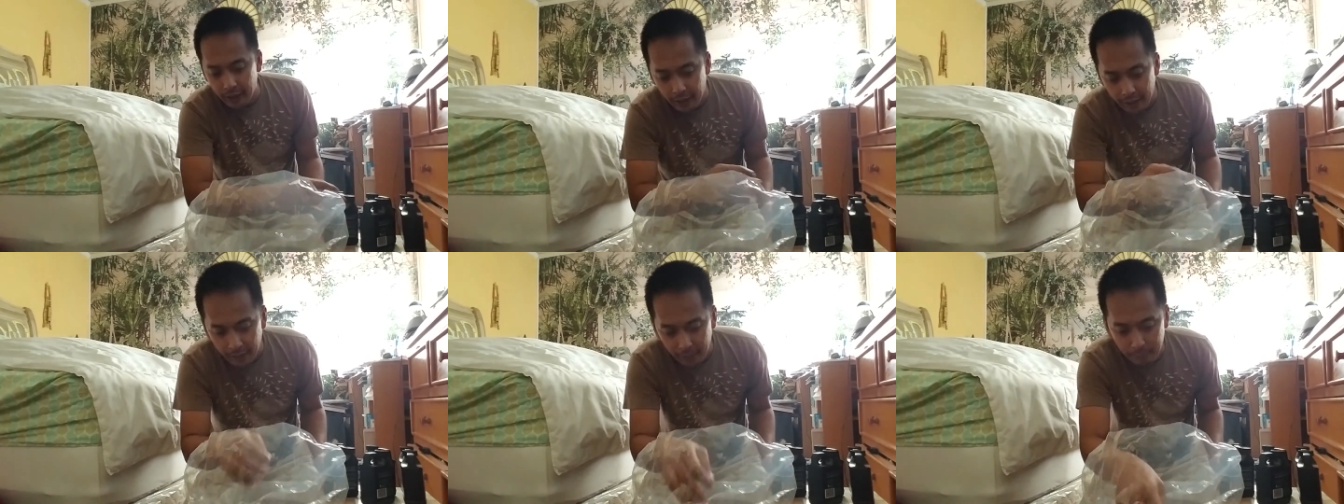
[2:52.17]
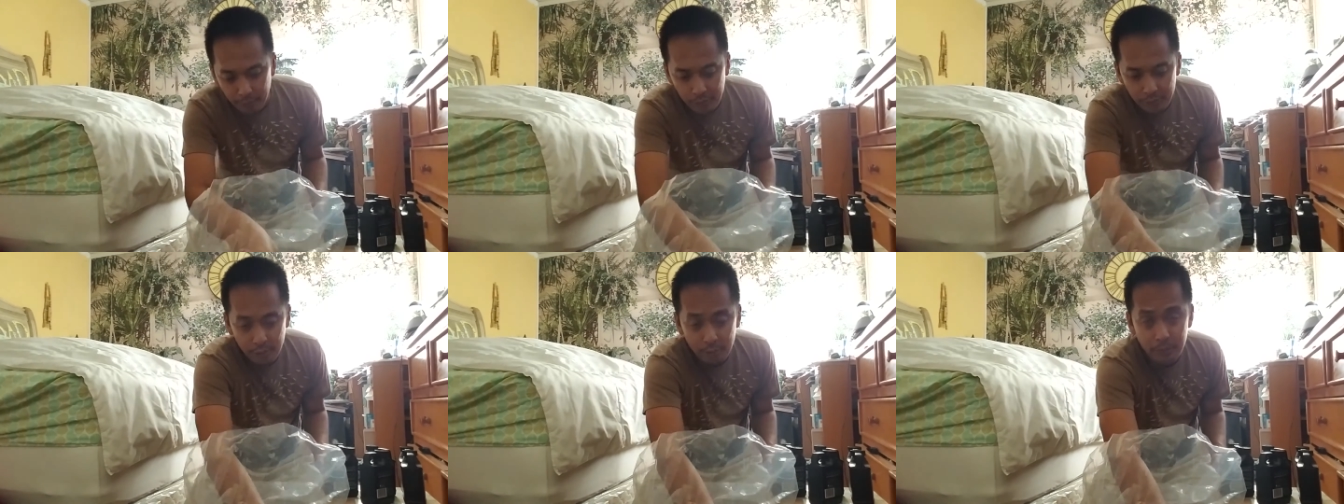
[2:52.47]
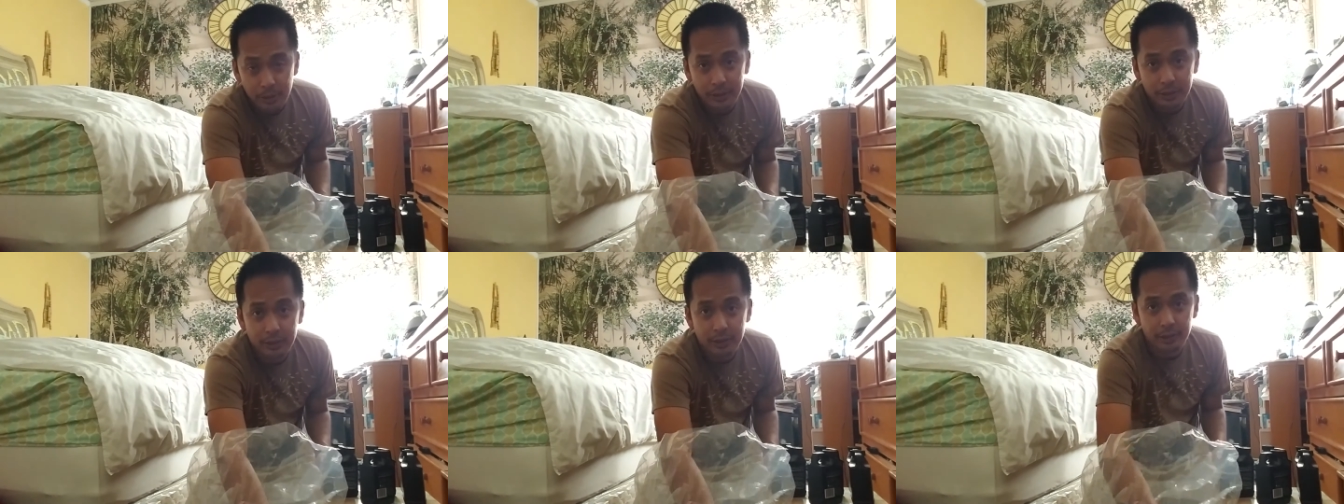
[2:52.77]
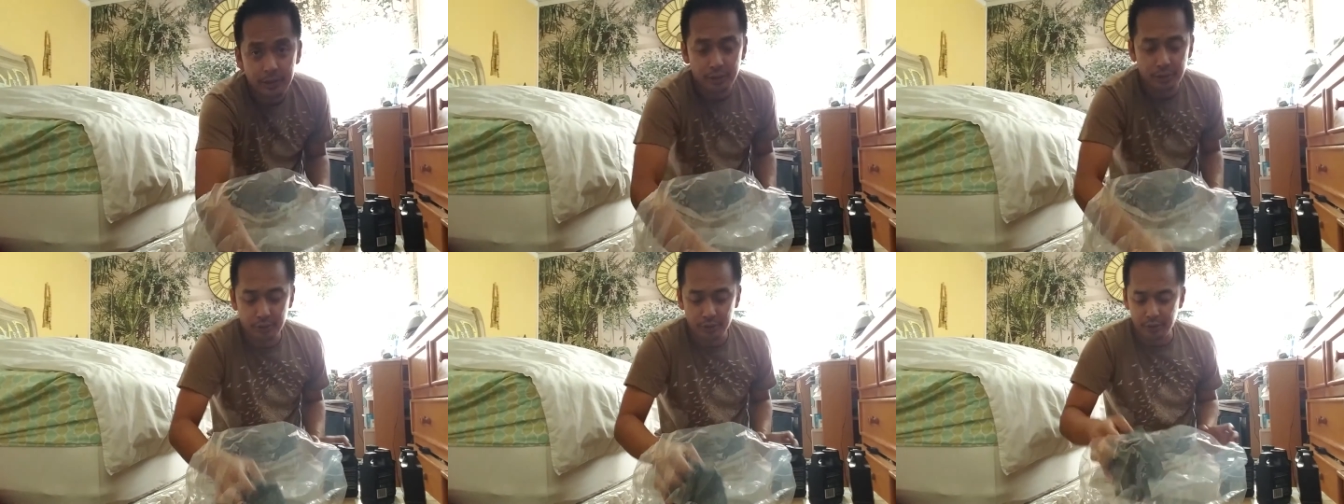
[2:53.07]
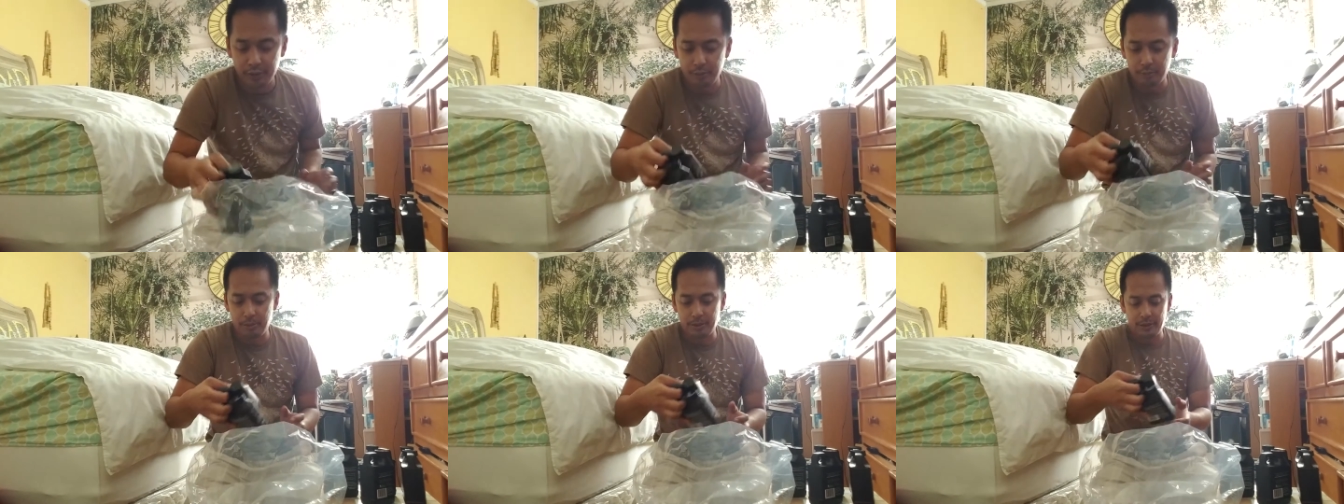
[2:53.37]
And I'm assuming there's
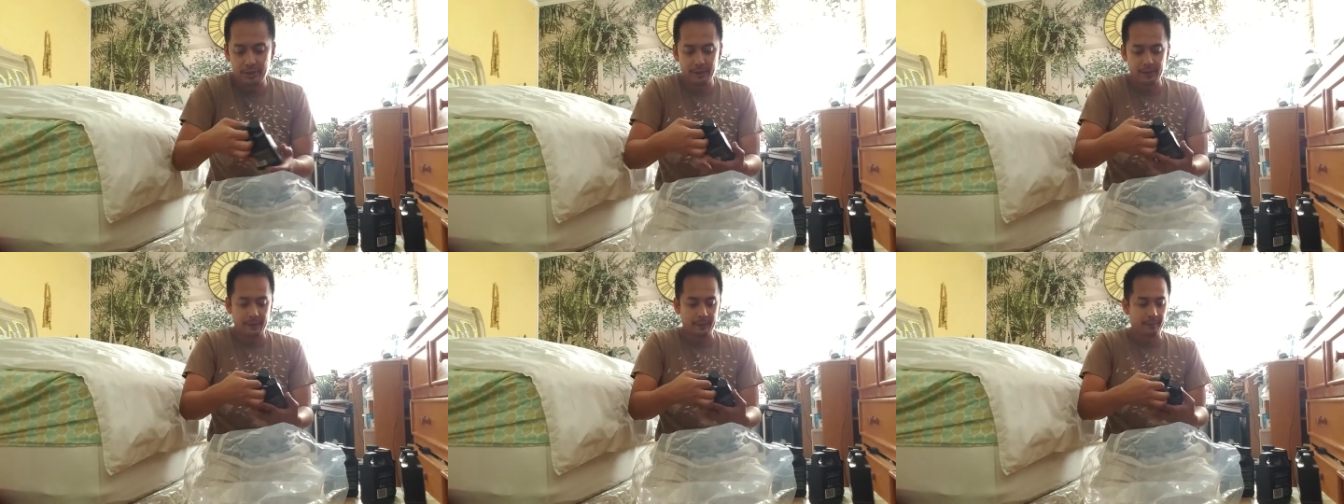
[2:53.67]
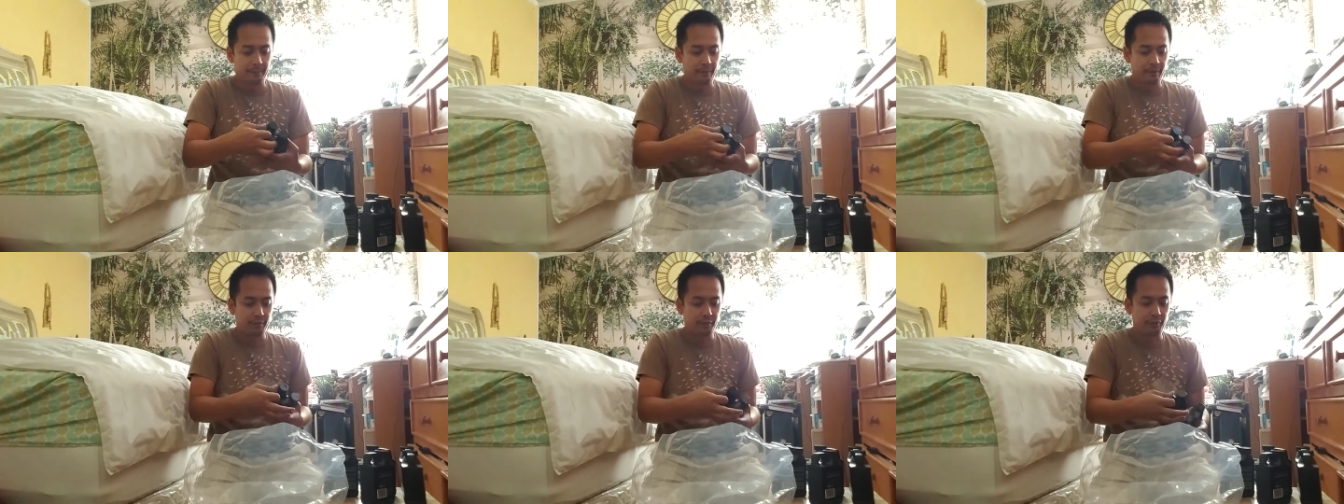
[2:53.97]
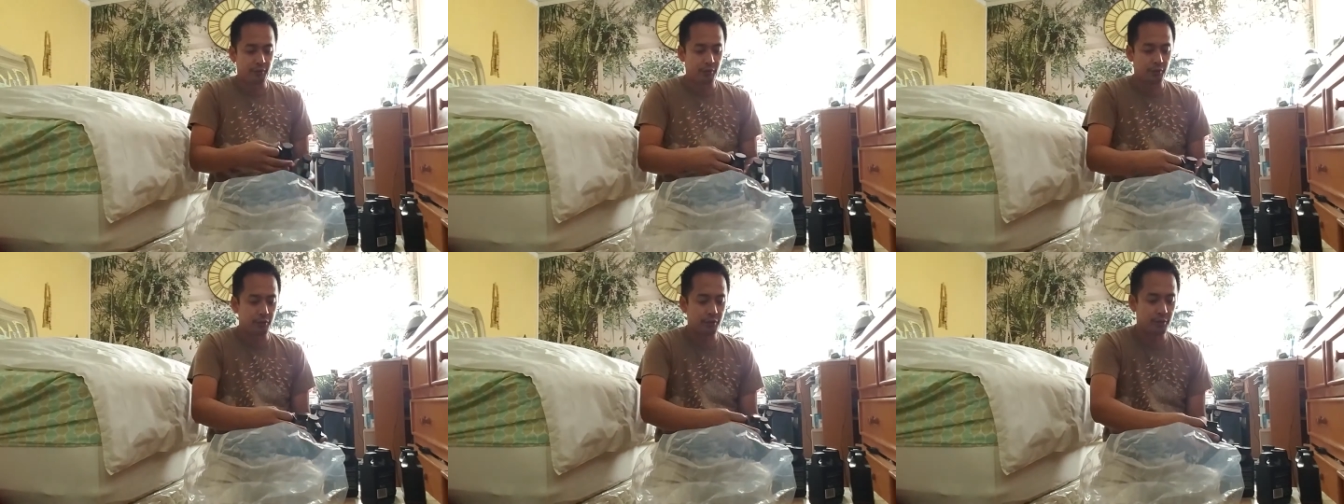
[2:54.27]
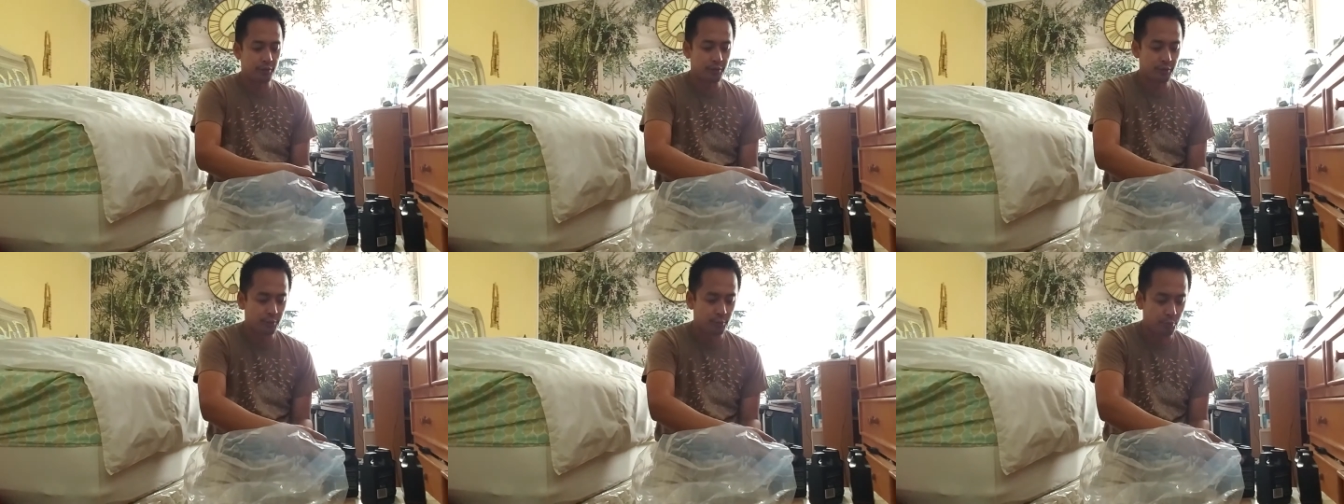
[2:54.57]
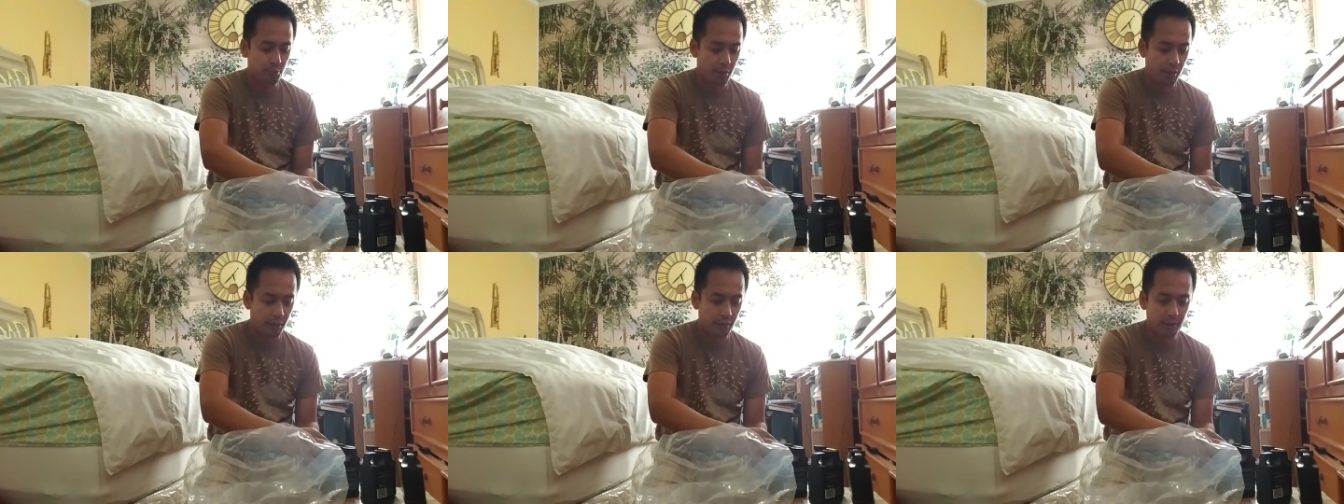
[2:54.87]
going to be four of those as
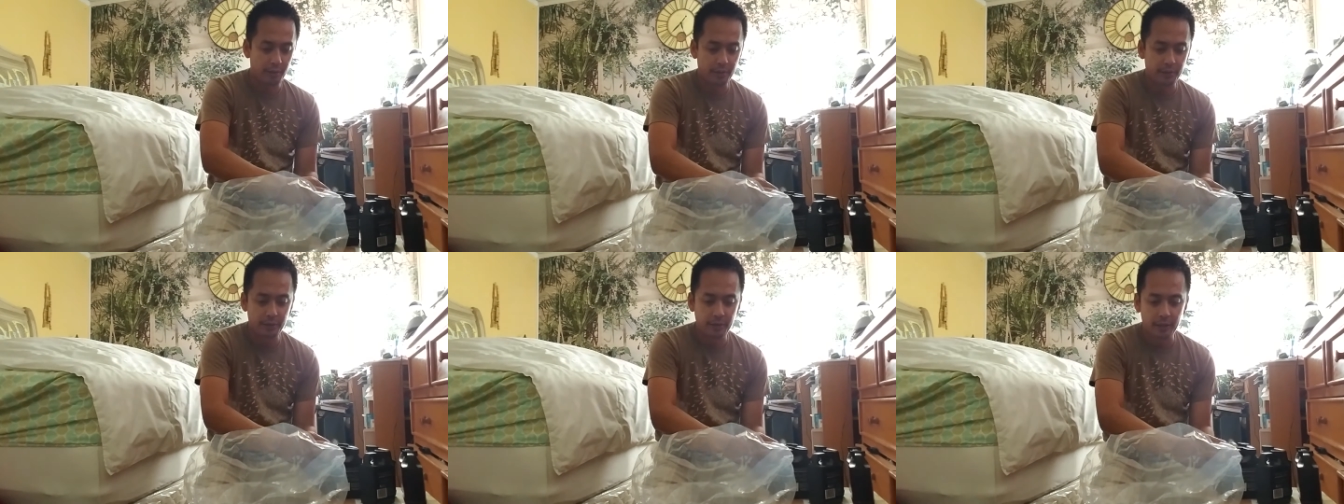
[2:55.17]
well.